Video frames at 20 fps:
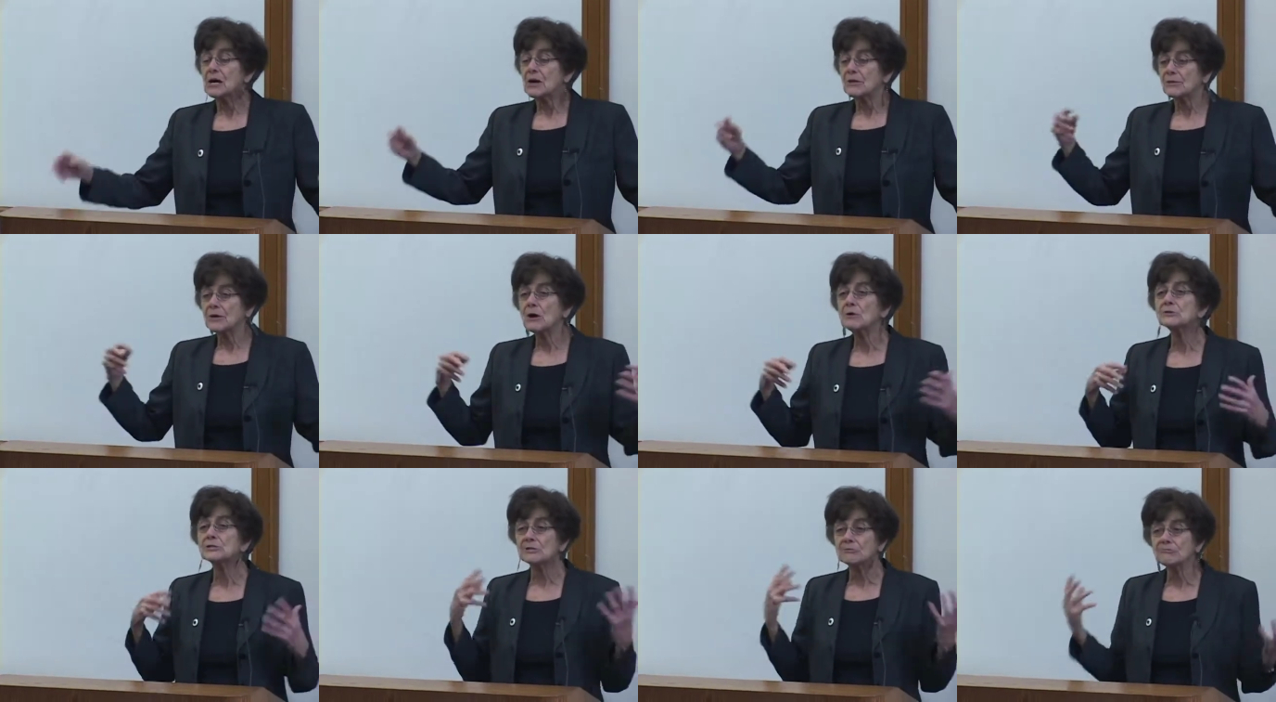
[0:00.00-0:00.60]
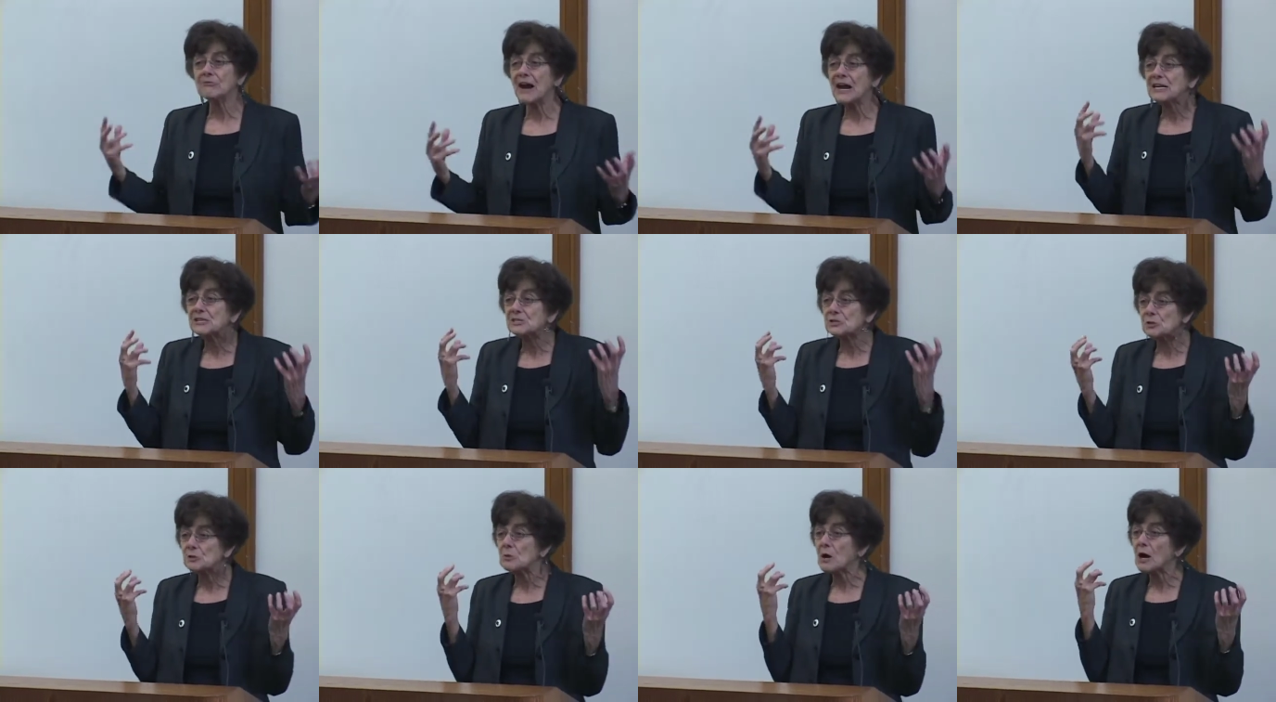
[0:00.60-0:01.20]
those
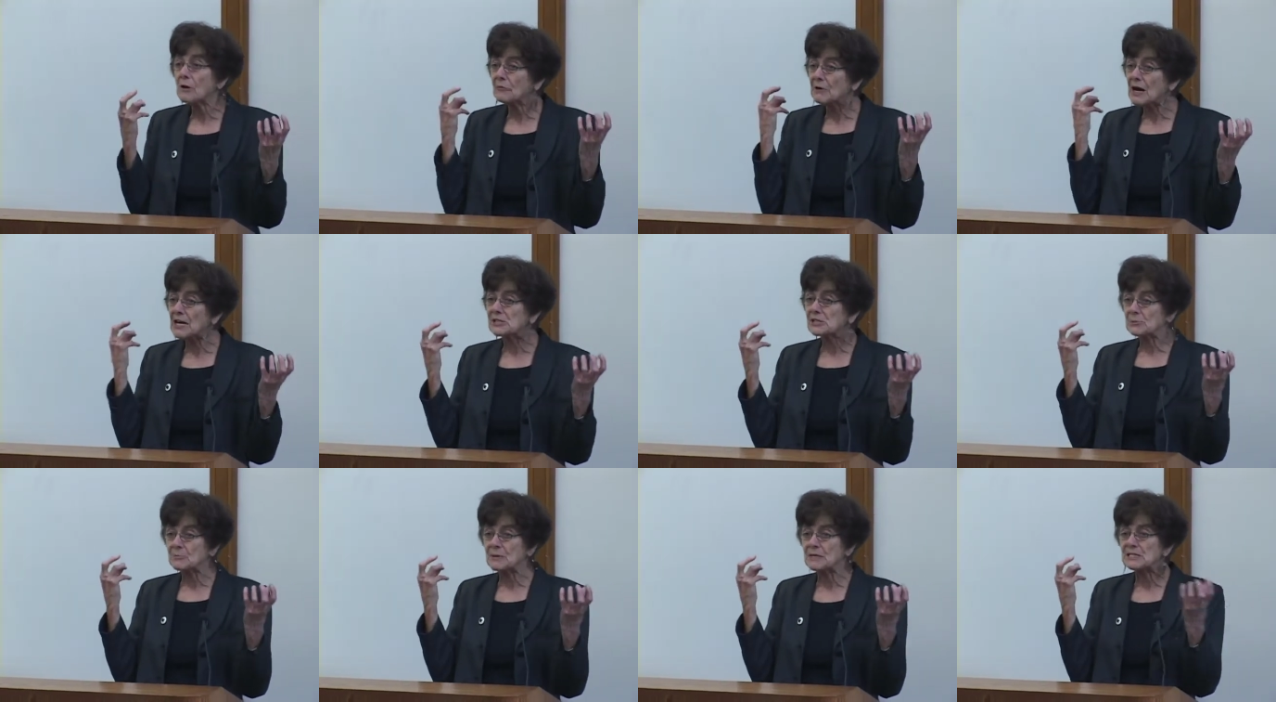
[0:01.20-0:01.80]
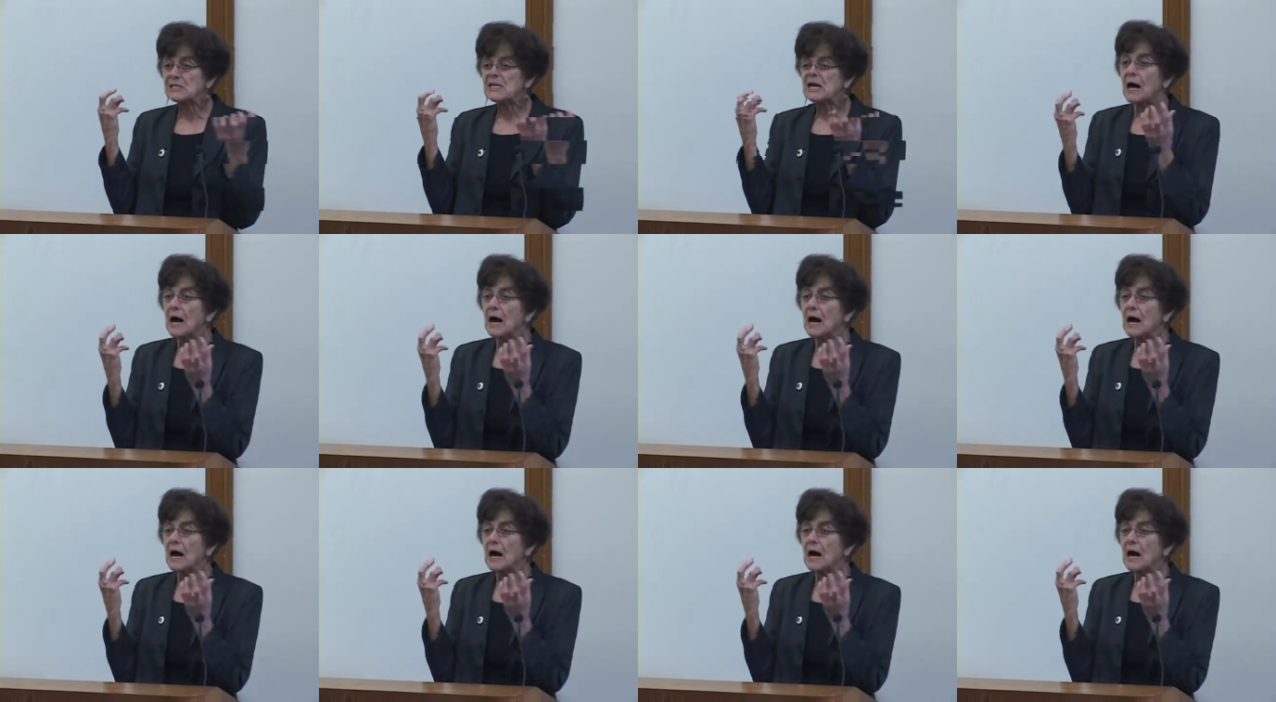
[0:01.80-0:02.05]
arrange arrangements